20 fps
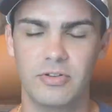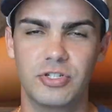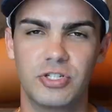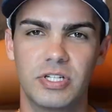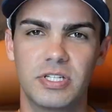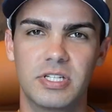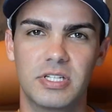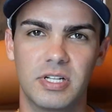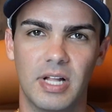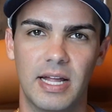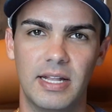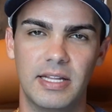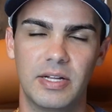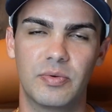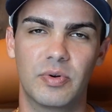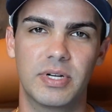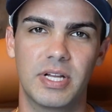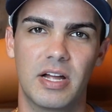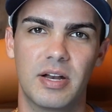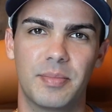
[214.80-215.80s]
just slightly.
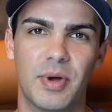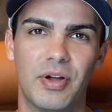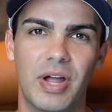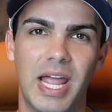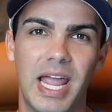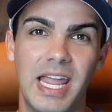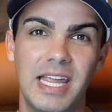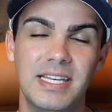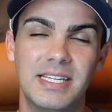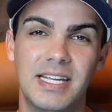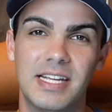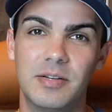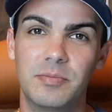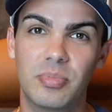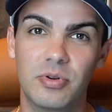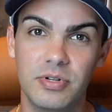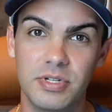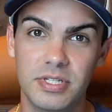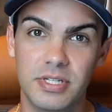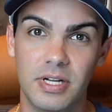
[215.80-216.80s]
We're down about
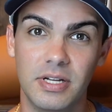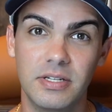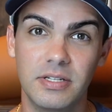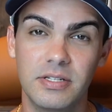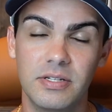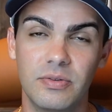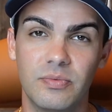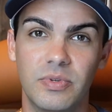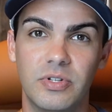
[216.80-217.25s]
18%